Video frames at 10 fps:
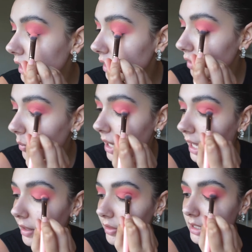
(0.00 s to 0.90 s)
if I
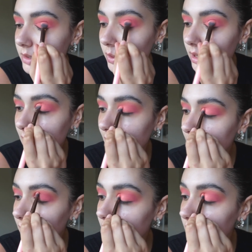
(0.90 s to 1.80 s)
pair this with
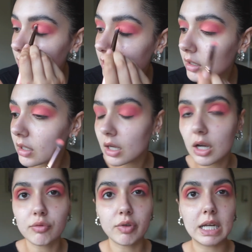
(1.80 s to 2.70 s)
like
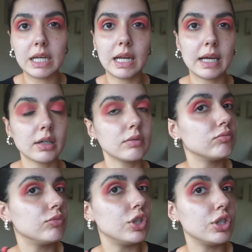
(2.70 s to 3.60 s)
a really like
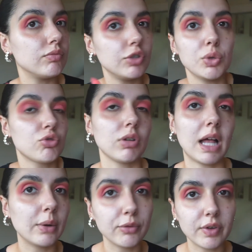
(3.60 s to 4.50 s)
neutral
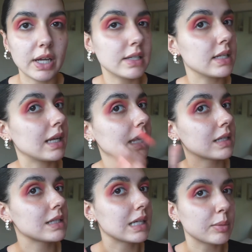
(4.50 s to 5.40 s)
outfit and like
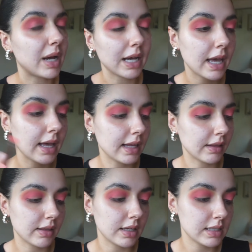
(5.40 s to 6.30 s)
slick back hair
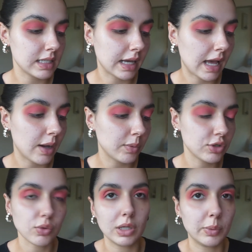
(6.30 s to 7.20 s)
like this, like I would
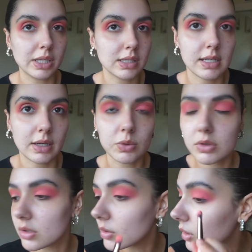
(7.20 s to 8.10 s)
totally wear this out.
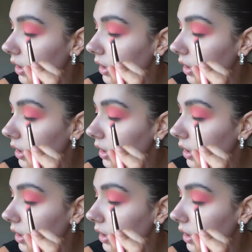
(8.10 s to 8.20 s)
So